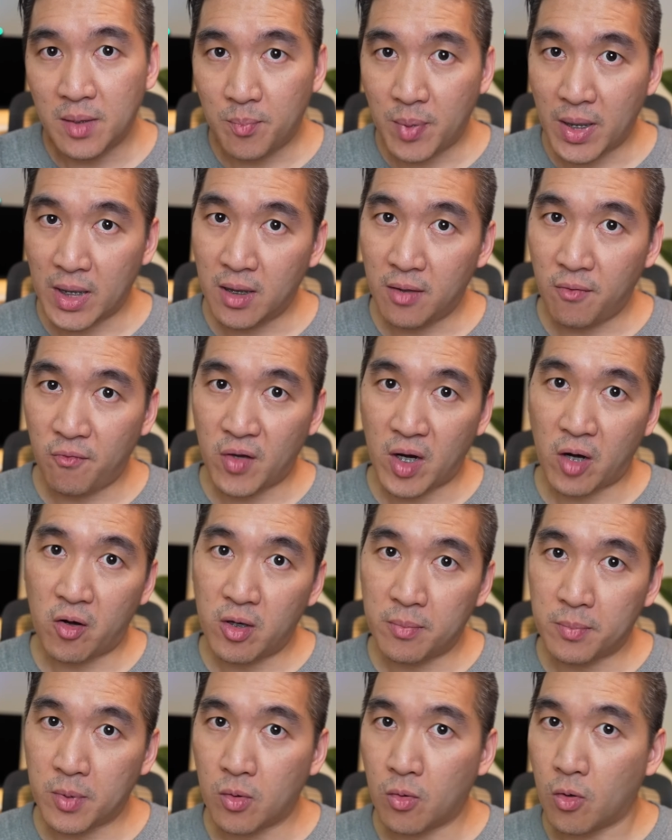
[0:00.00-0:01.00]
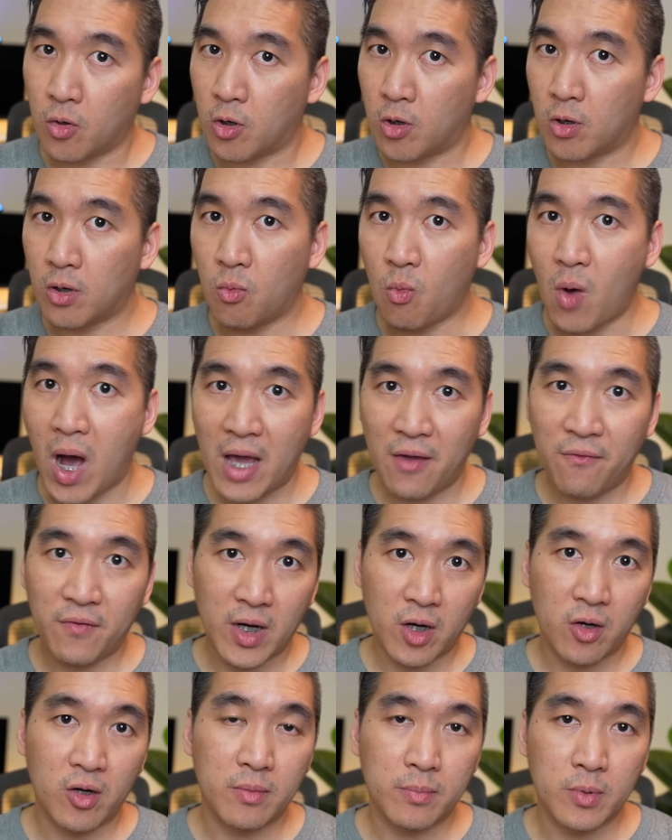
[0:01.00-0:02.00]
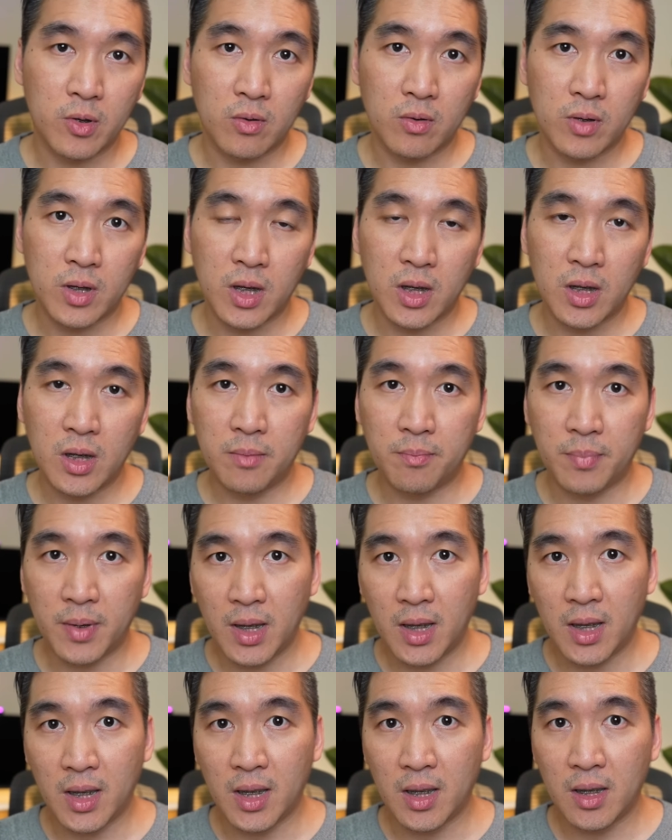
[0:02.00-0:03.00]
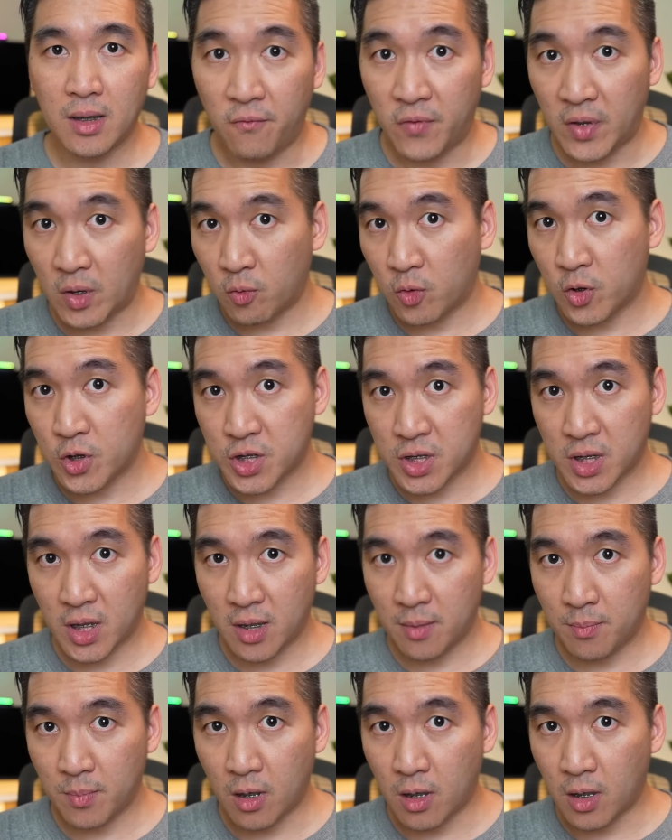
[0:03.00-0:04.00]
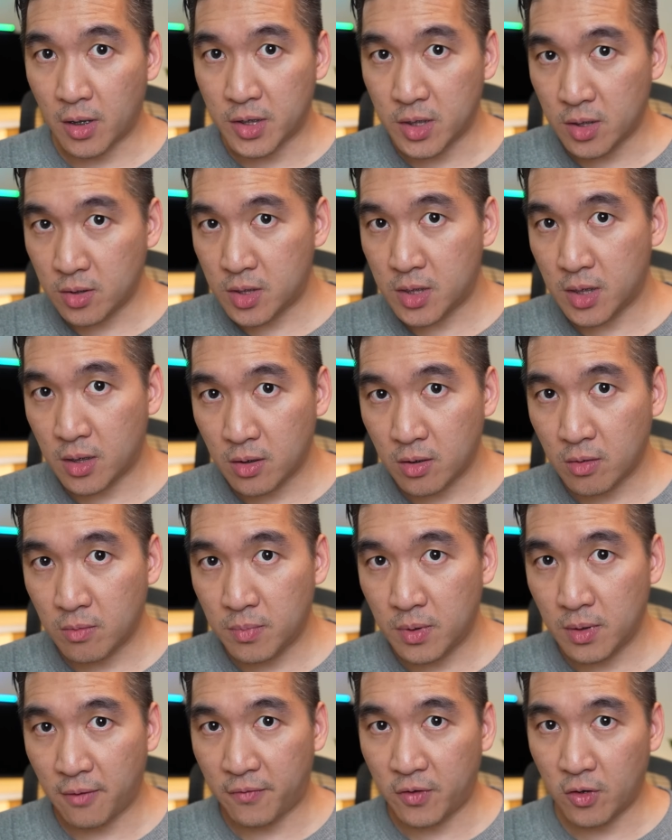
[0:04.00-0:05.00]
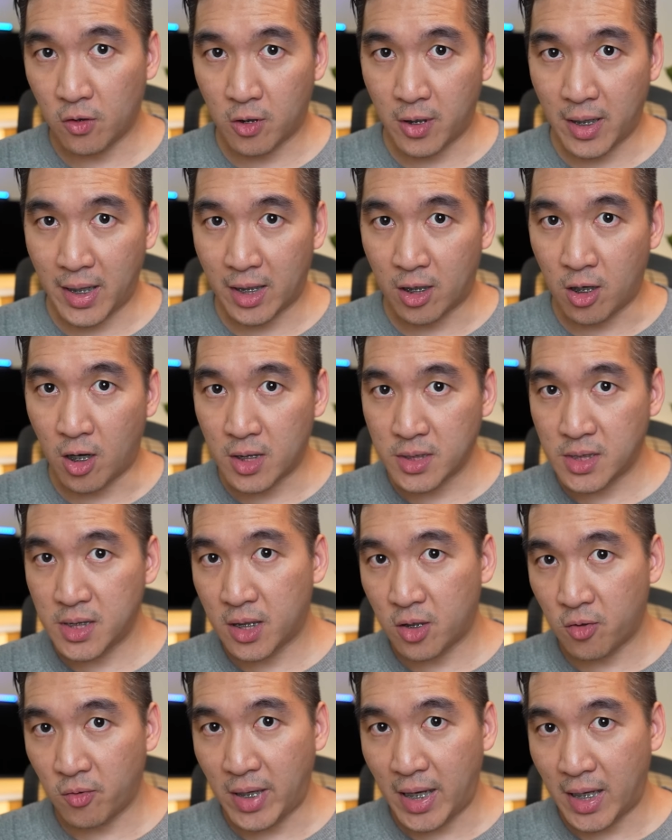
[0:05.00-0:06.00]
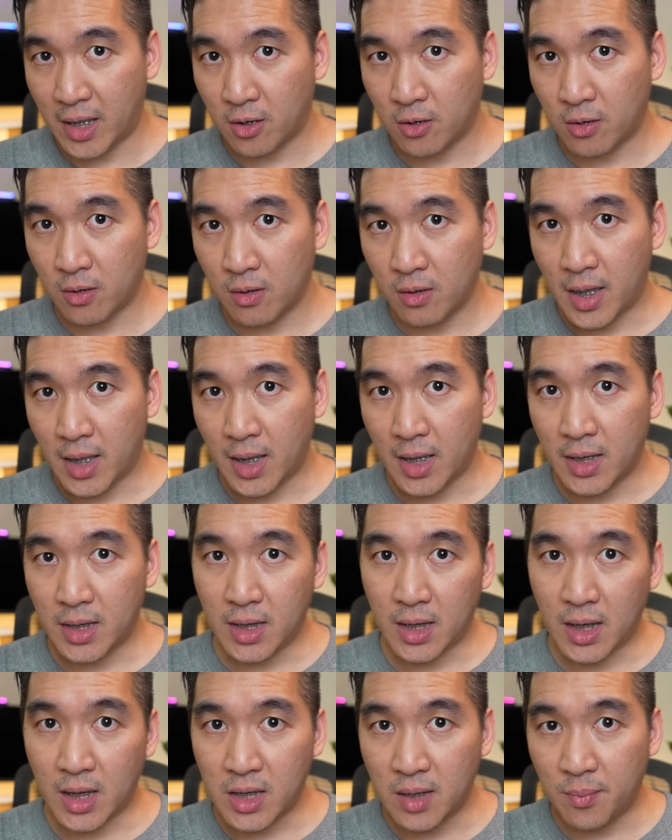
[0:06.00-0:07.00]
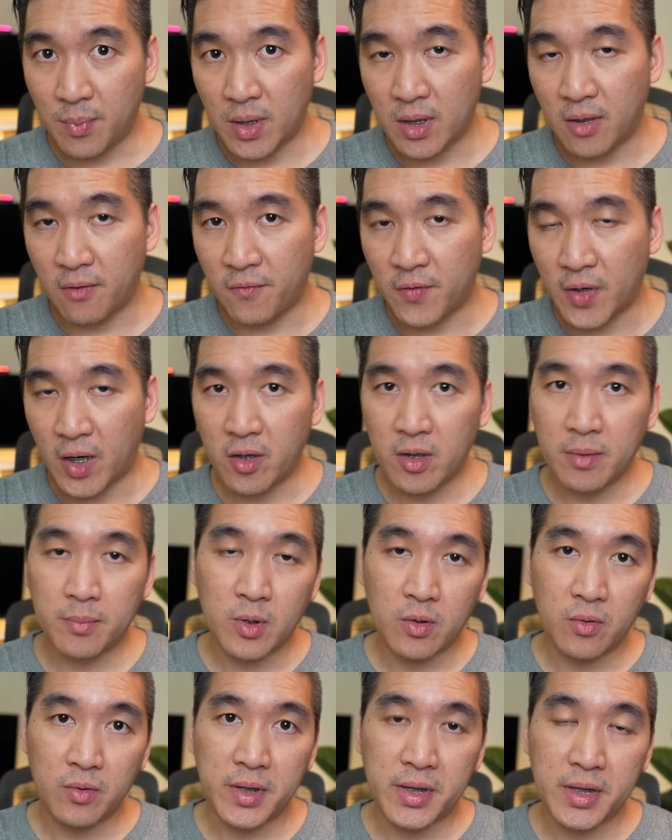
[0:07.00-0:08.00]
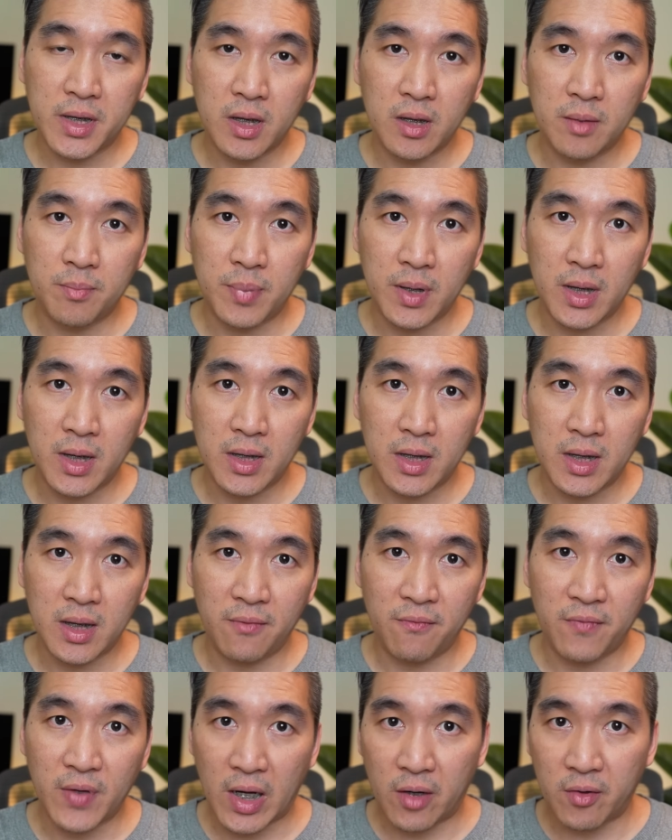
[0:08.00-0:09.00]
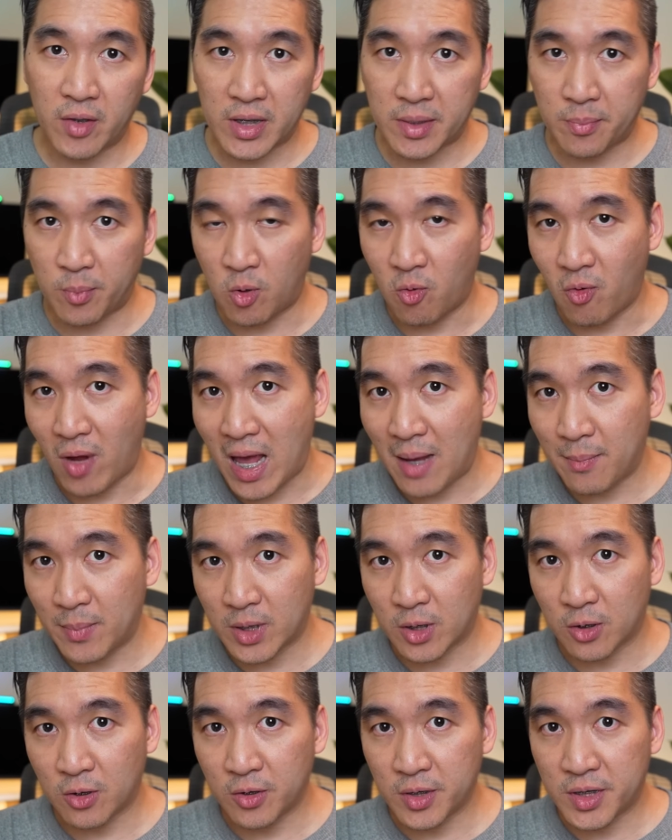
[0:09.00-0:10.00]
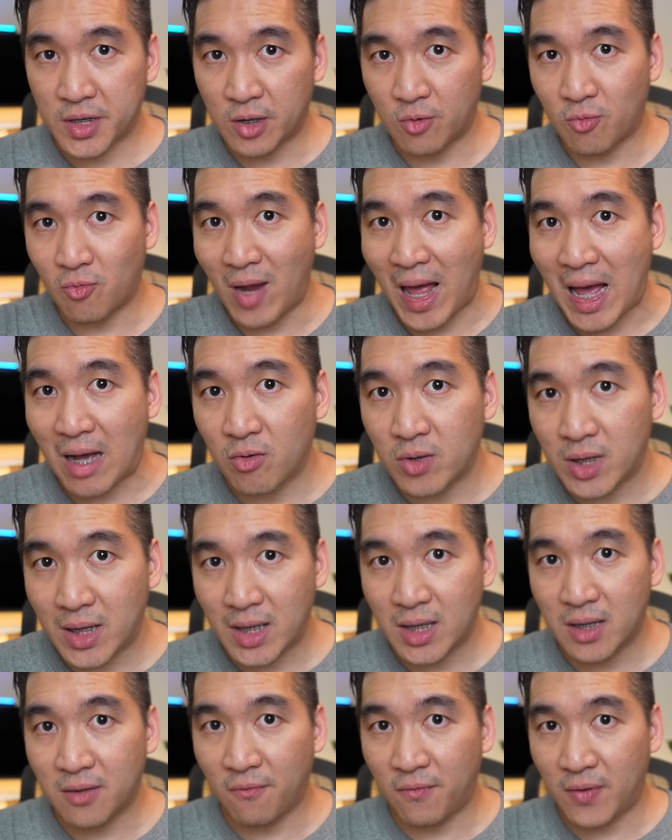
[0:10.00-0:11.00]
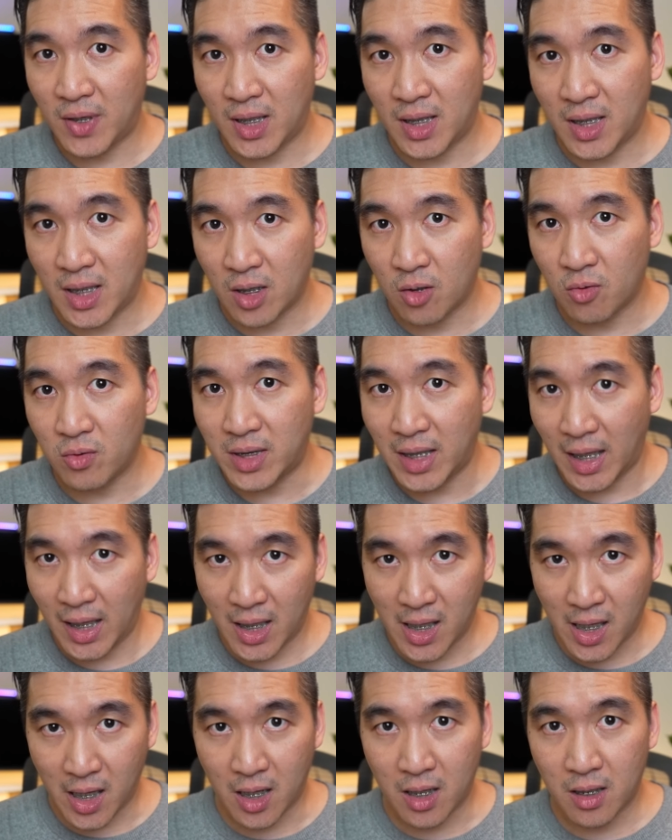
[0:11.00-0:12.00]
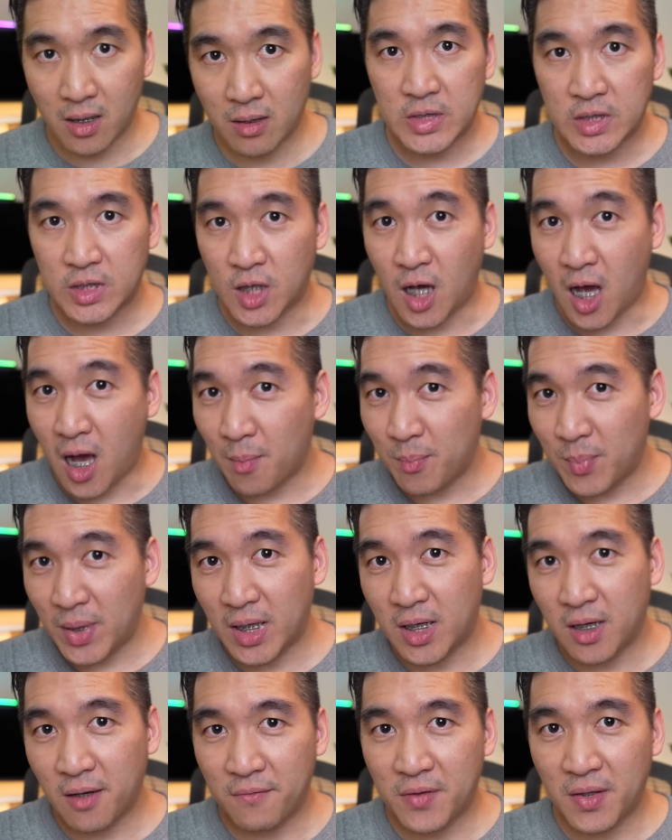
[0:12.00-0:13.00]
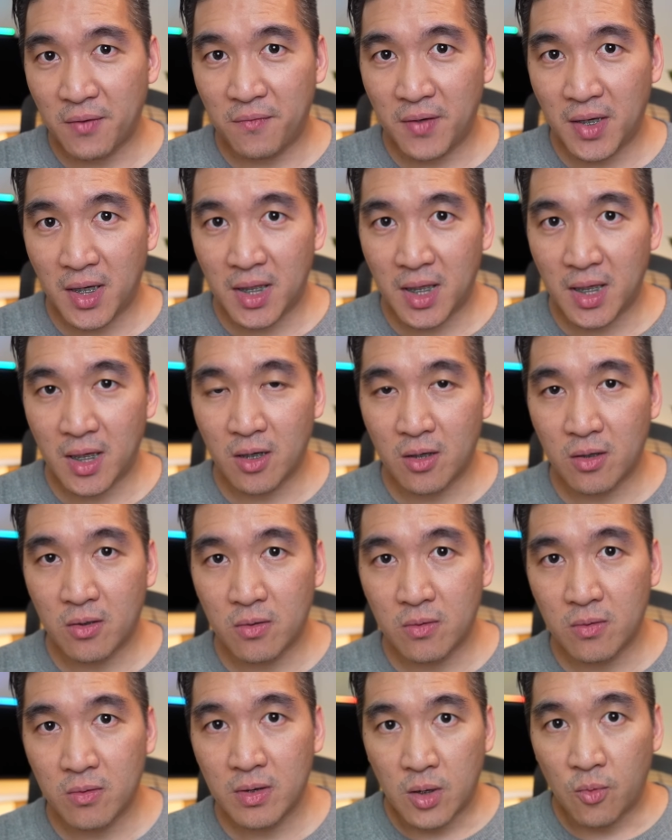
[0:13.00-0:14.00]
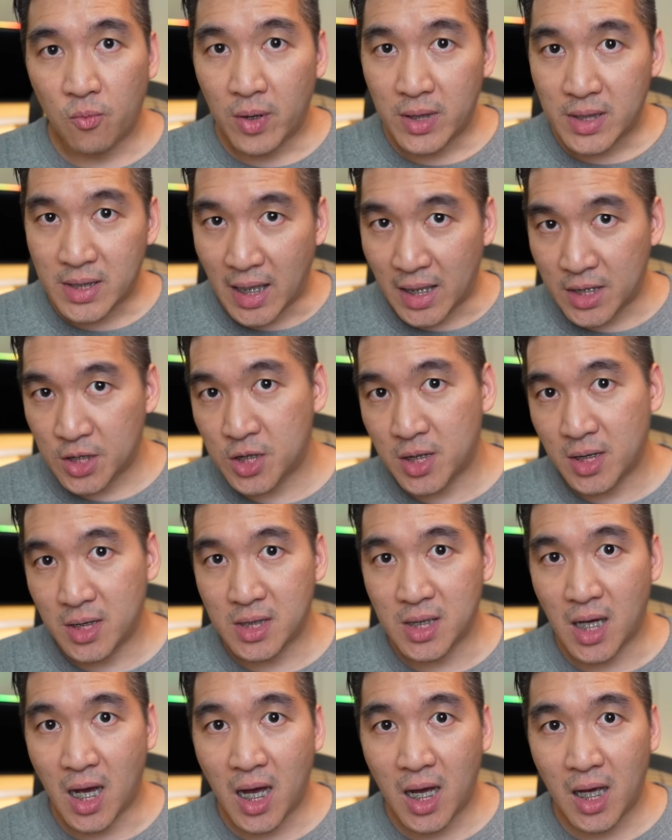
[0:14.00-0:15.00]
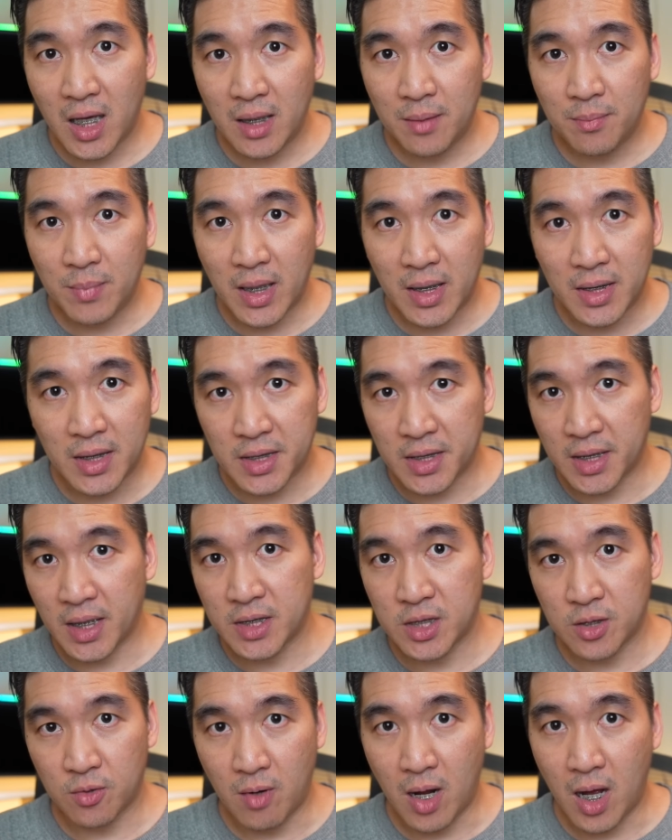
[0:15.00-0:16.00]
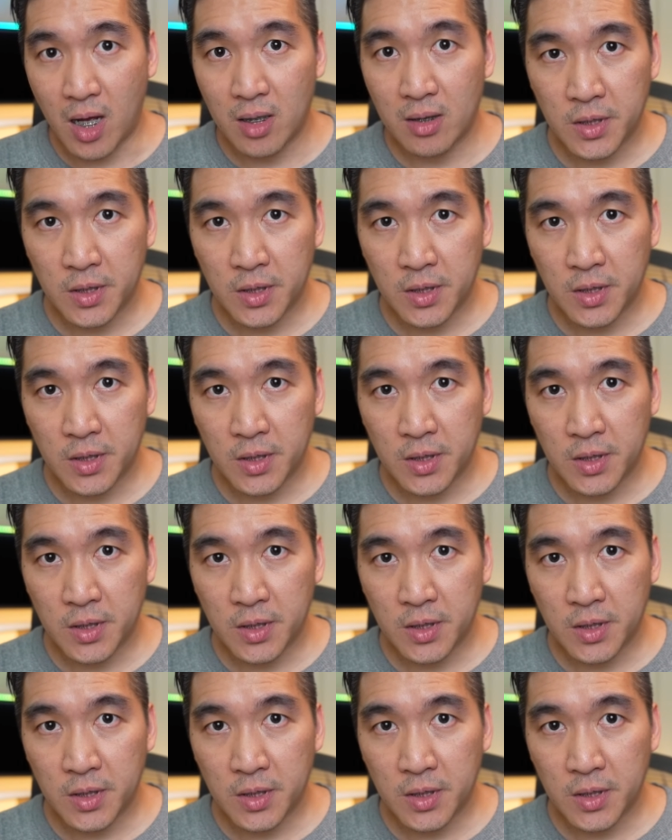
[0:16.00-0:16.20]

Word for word: dependent variable or Y variable could be viewership on YouTube if you're a content creator, and then the independent variable, which could be the various parameters surrounding the video data, the topic of the video, the retention time, and etc.